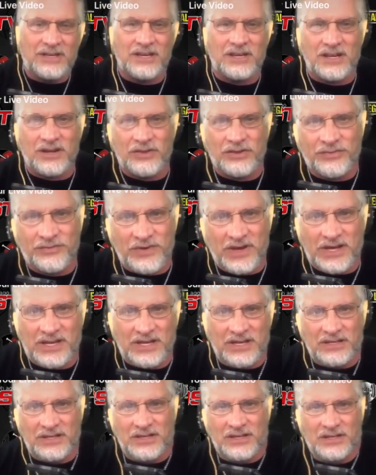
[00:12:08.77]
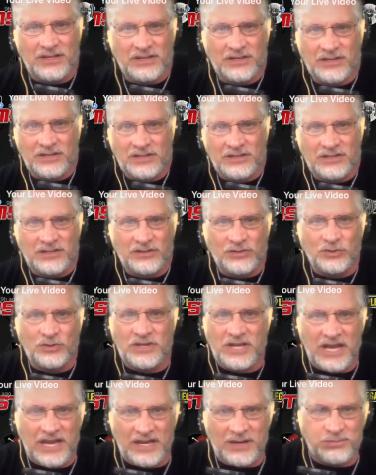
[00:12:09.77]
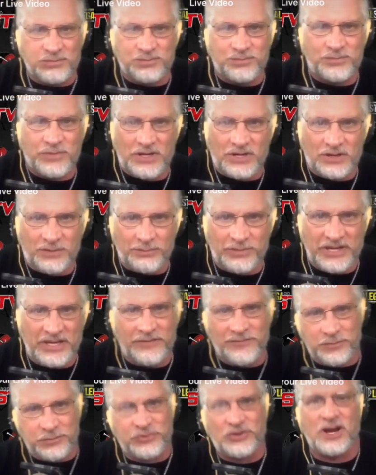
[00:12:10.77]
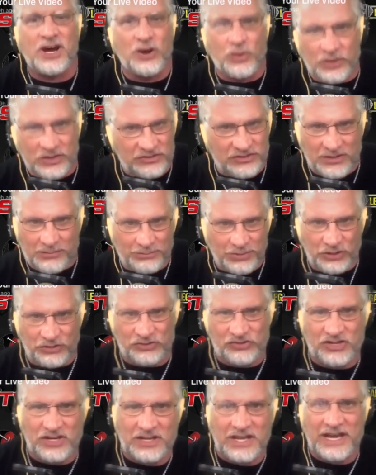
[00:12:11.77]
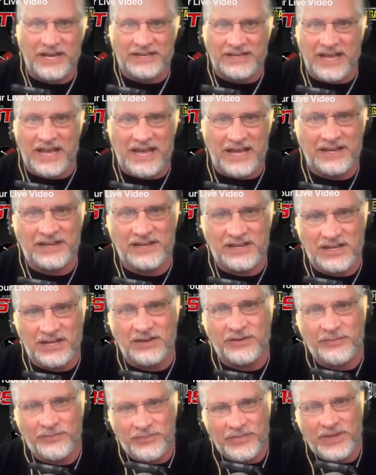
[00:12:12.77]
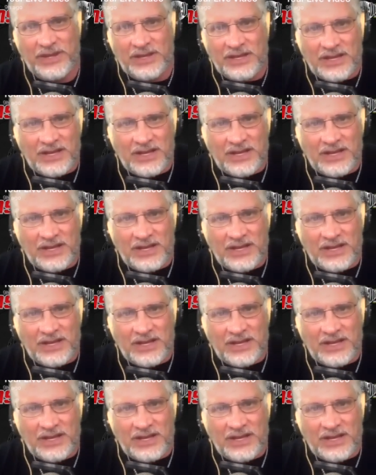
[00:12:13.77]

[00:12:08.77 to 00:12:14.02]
you know, the fucking uh, the the U K uh, beef pro or some bullshit. Yeah, of like course. That.